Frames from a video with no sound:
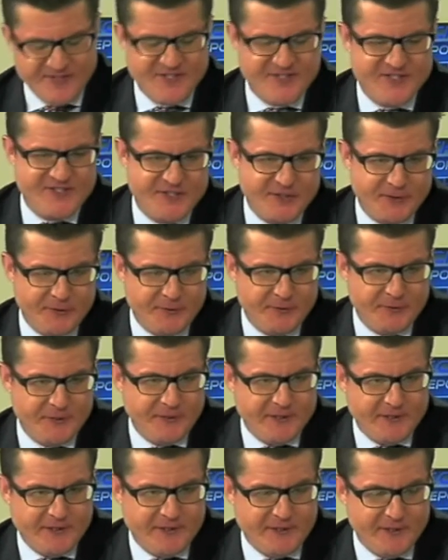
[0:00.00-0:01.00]
is still
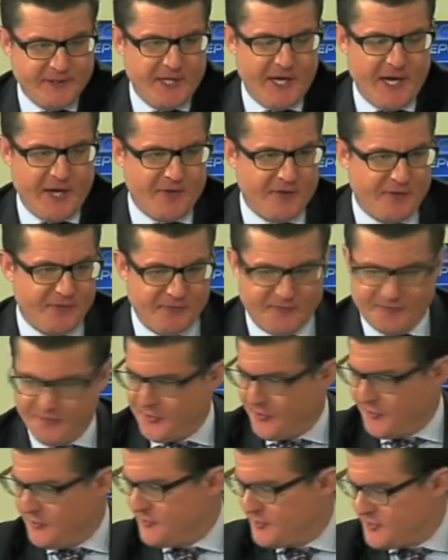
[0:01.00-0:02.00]
the
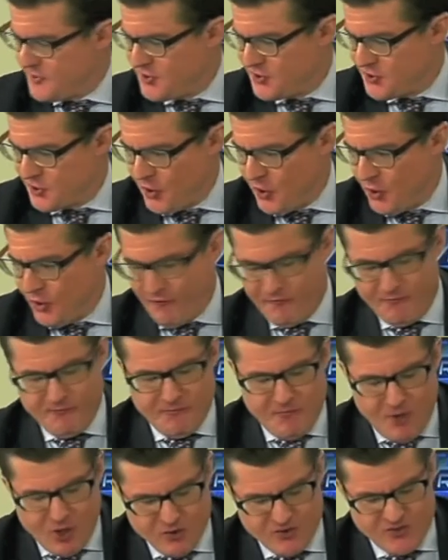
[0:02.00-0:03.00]
phone du jour of
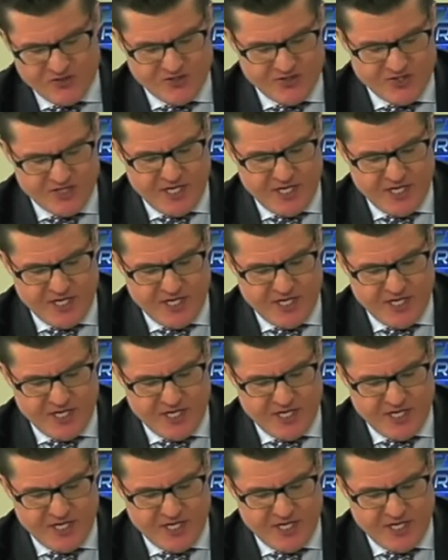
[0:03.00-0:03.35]
most